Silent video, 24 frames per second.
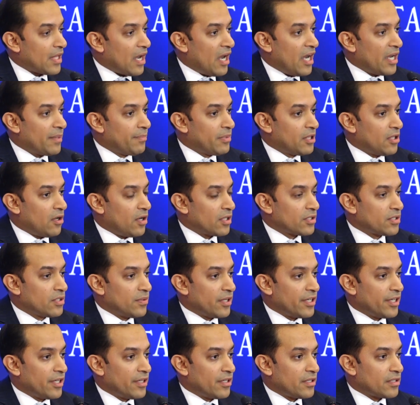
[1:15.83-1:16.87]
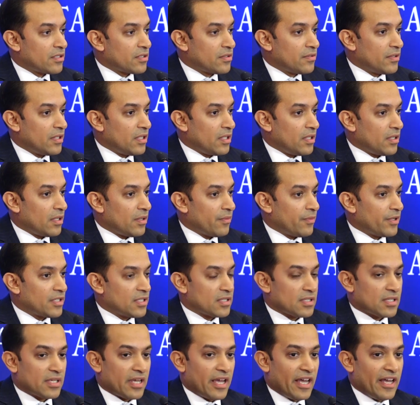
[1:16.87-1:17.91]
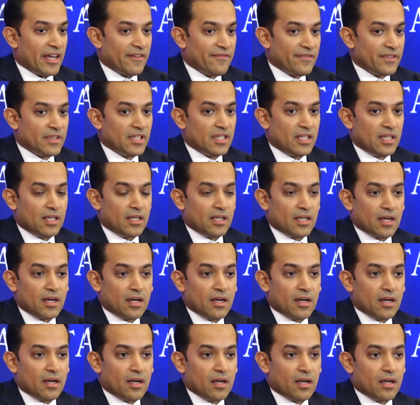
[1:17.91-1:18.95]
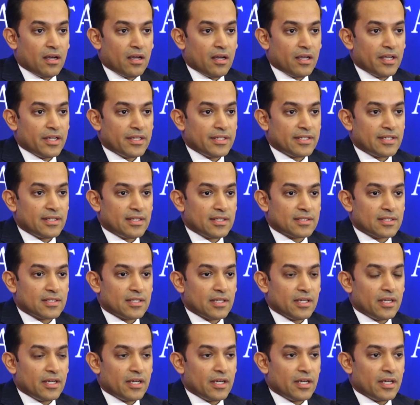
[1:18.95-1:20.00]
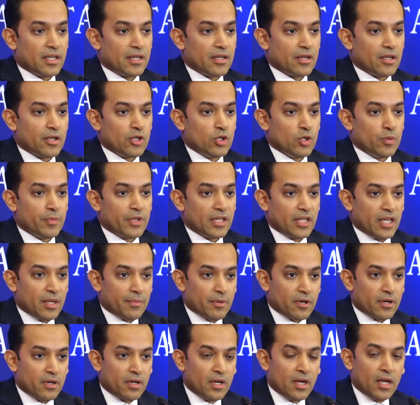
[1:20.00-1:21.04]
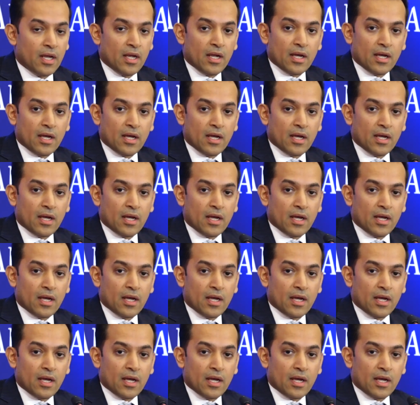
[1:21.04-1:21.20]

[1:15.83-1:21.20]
I belong to an industry which is heavily indulged in human labor.